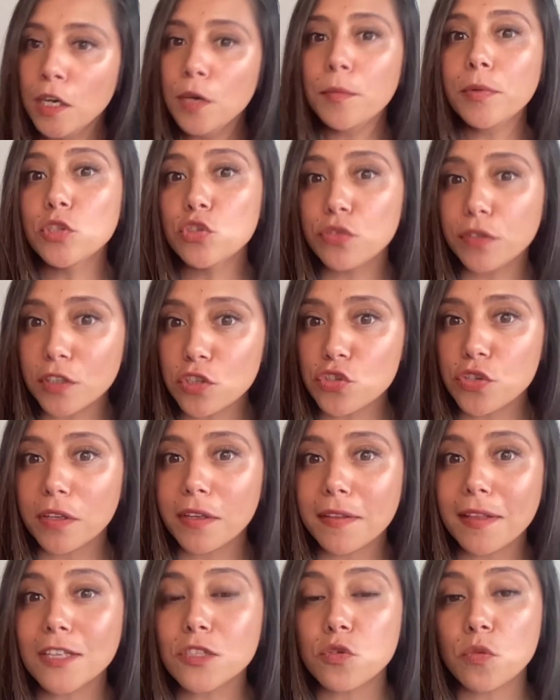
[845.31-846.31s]
But
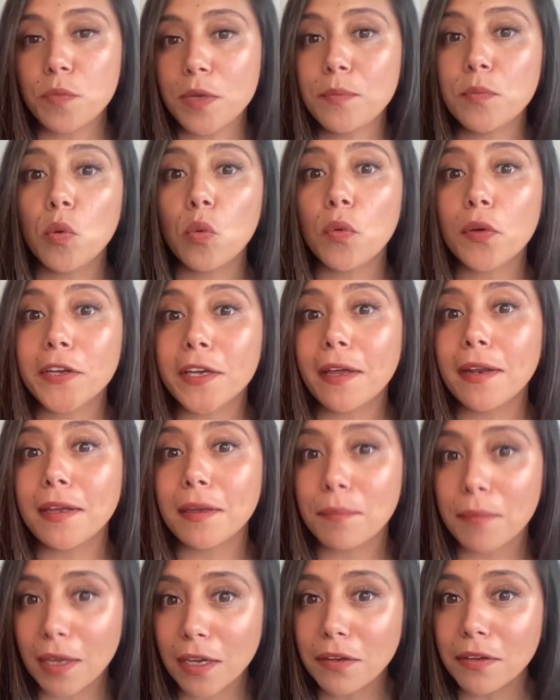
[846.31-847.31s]
traditionally, that's when people were
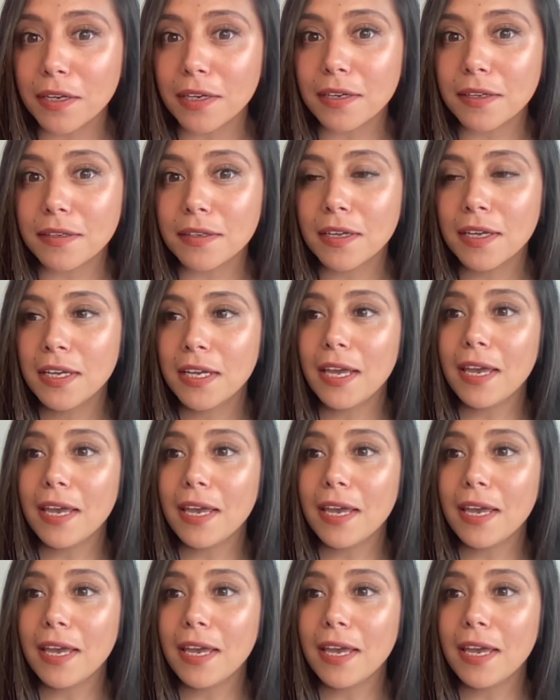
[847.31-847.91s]
getting married.